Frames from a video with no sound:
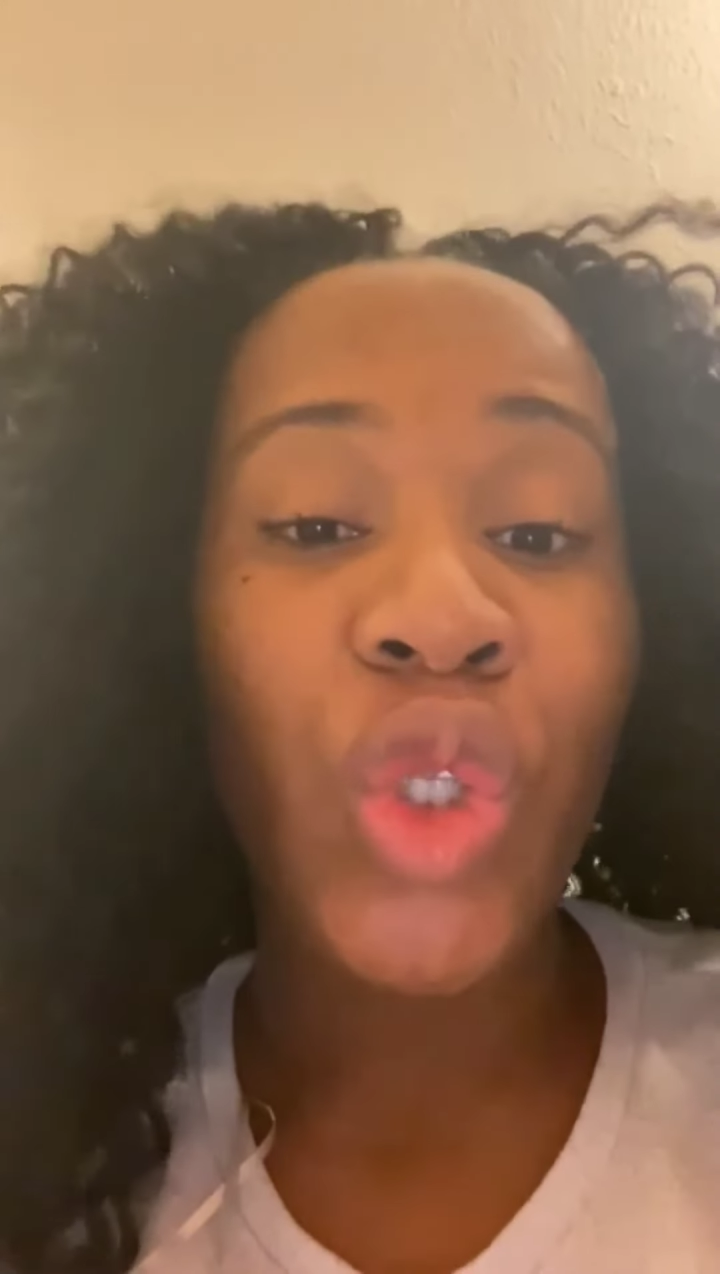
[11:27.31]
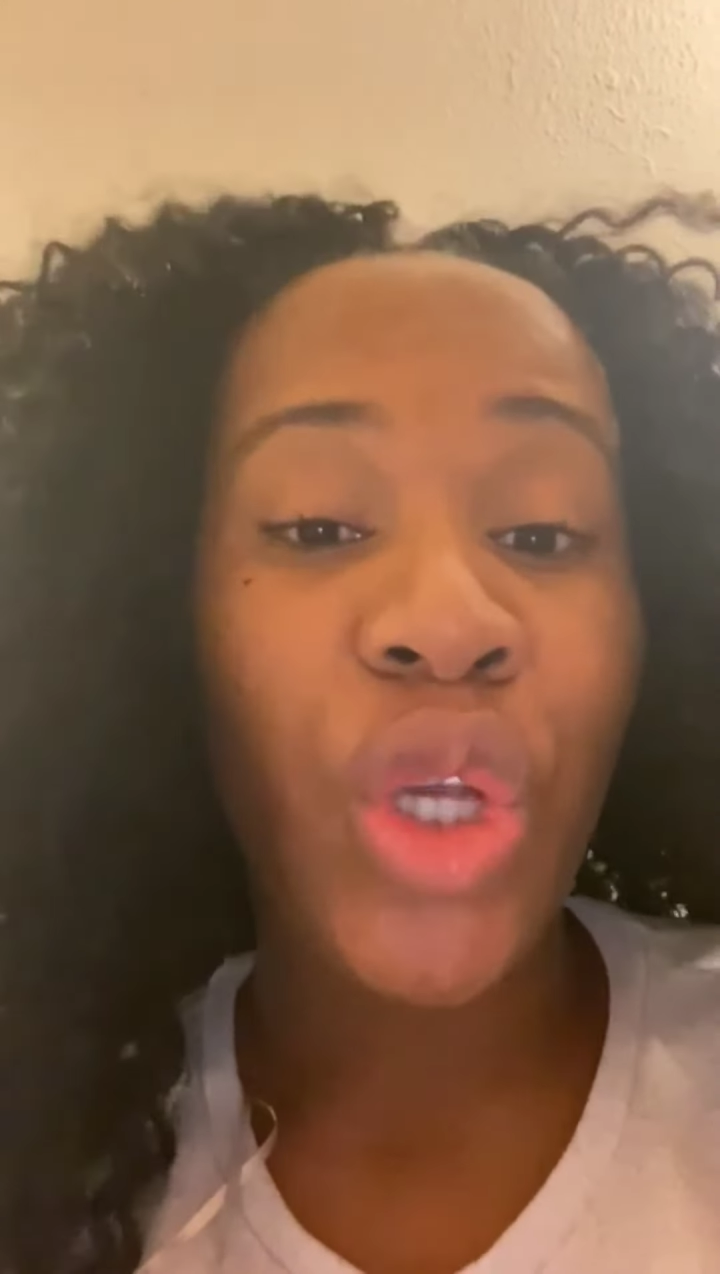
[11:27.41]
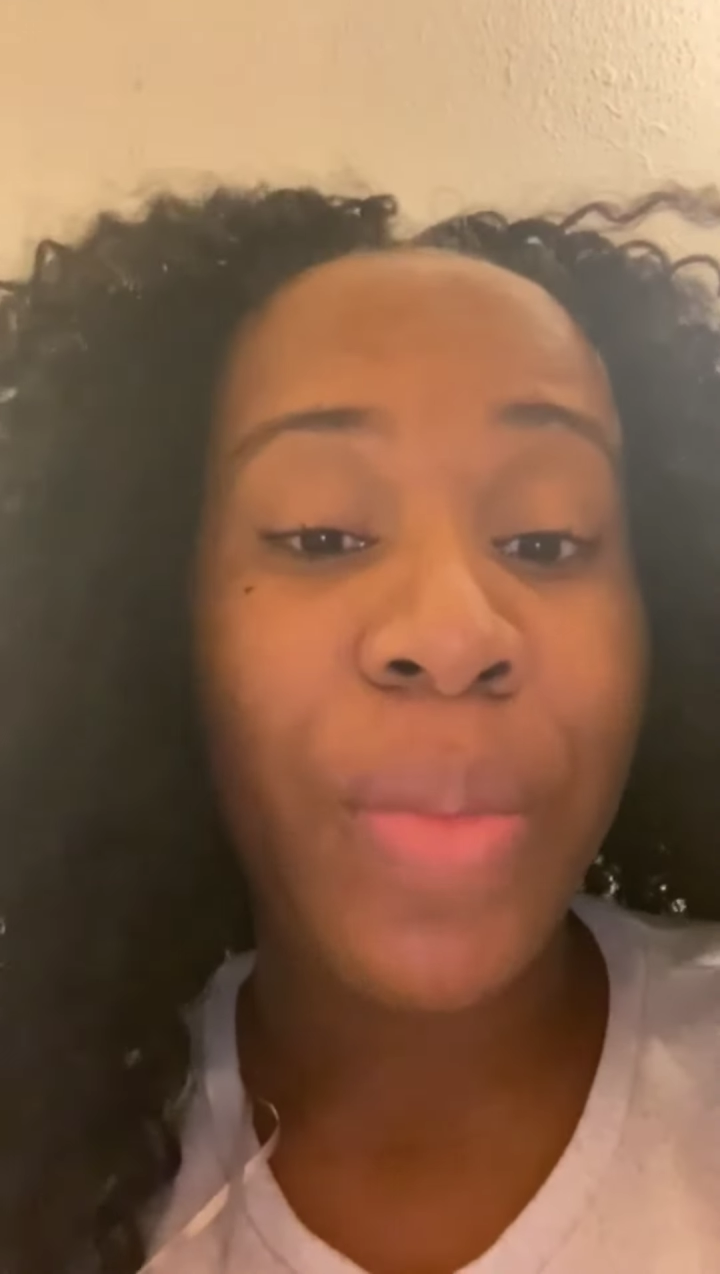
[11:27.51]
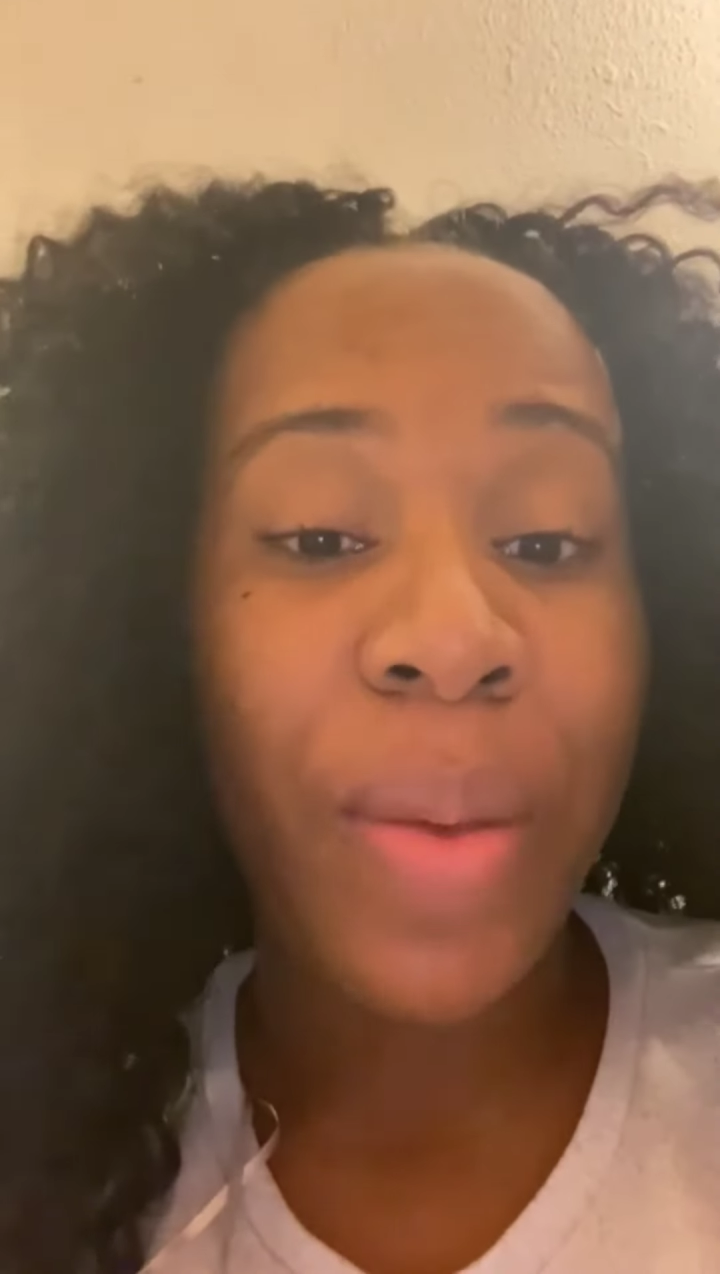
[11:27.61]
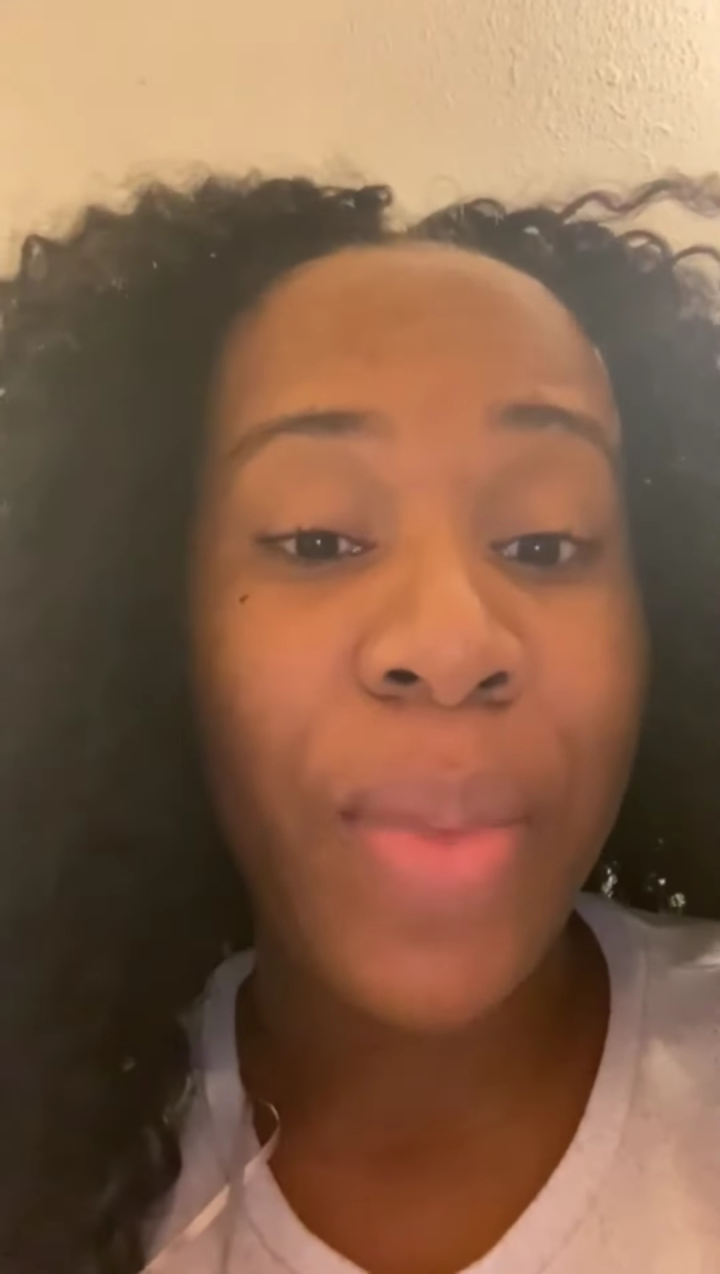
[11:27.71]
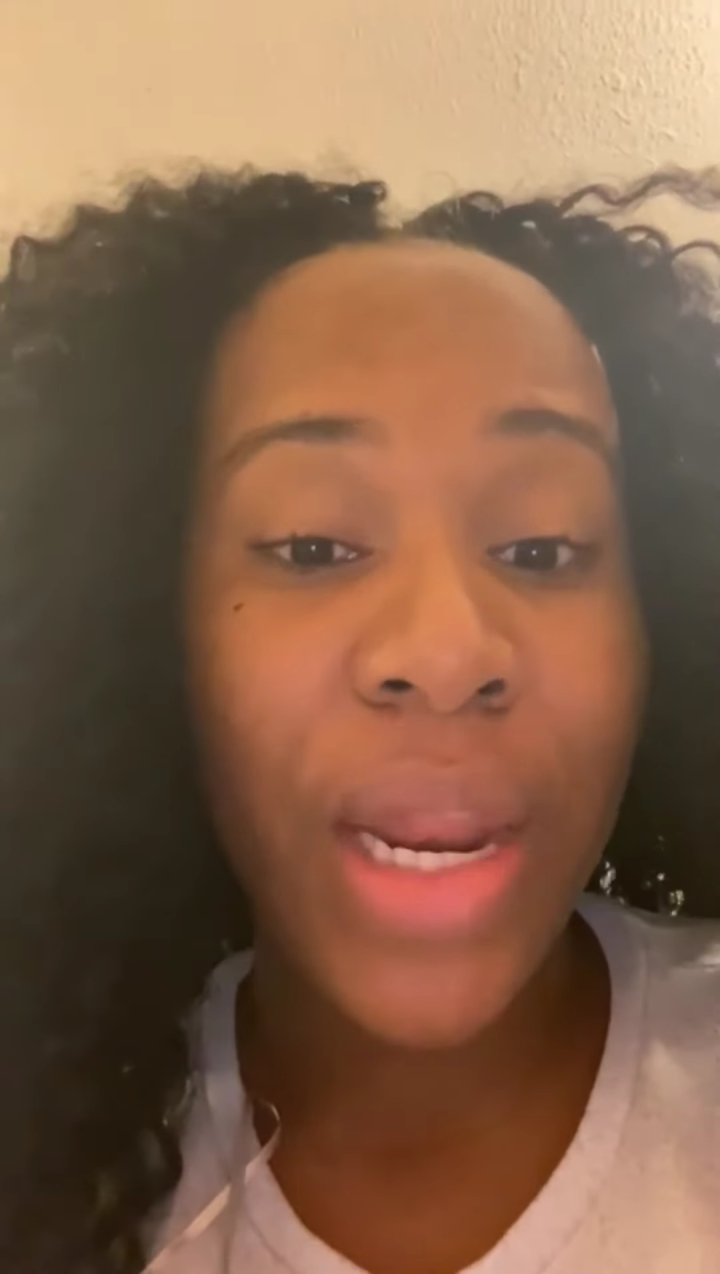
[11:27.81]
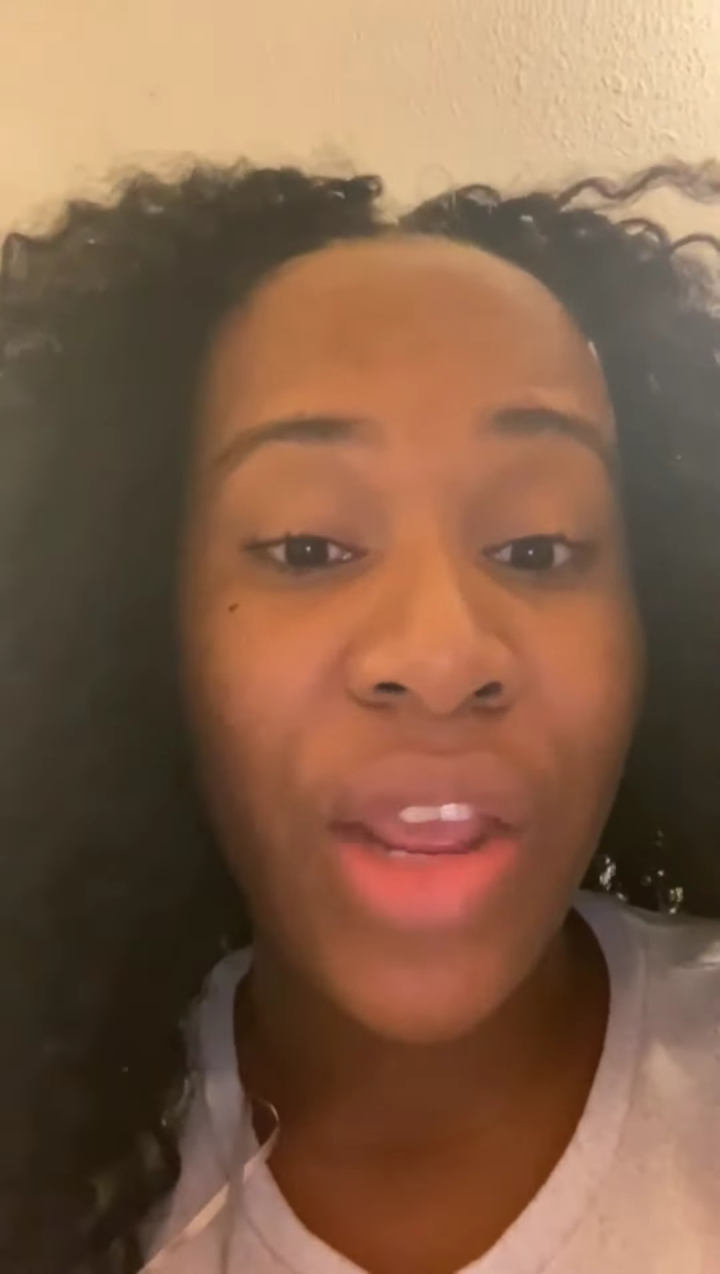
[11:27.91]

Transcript: show you my main